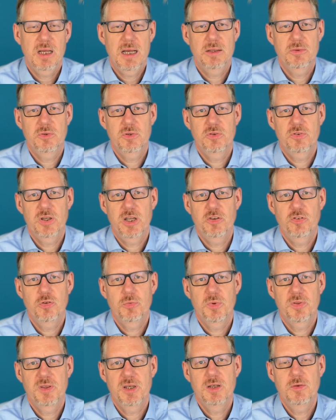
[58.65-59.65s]
association
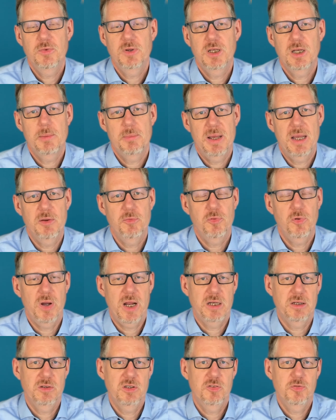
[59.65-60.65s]
within VDMA for
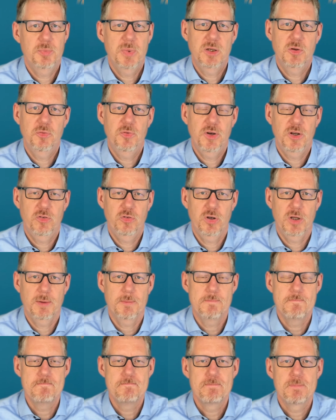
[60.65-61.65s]
additive manufacturing.
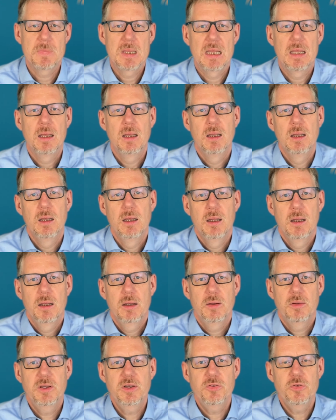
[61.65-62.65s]

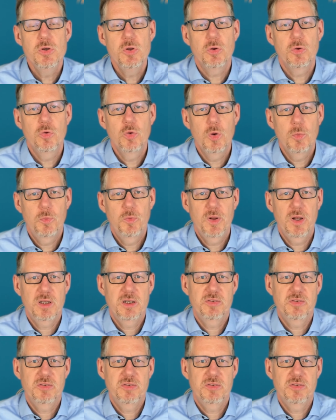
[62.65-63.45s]
This new group will be